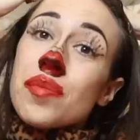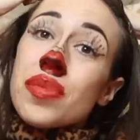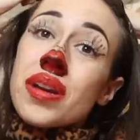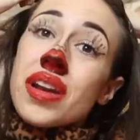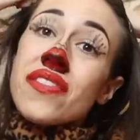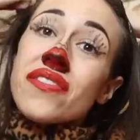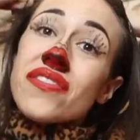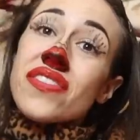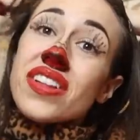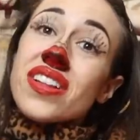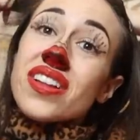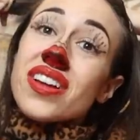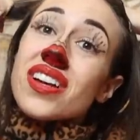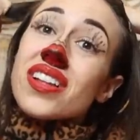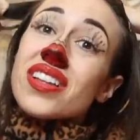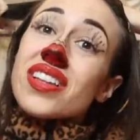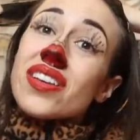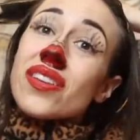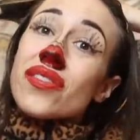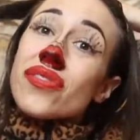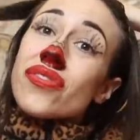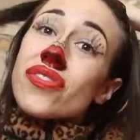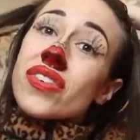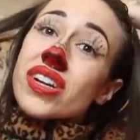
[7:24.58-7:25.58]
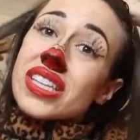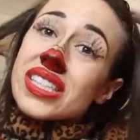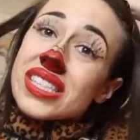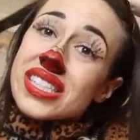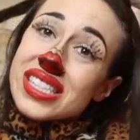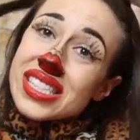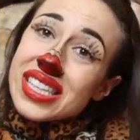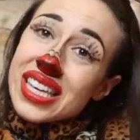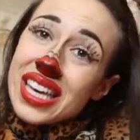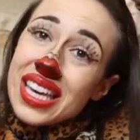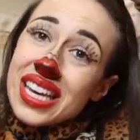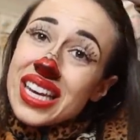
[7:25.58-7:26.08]
But I'm feeling a little frisky
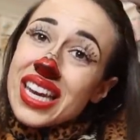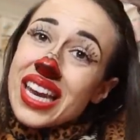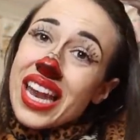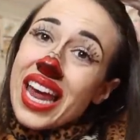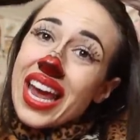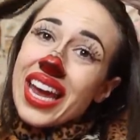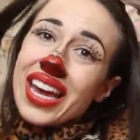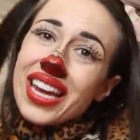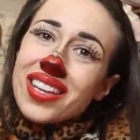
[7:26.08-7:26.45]
today.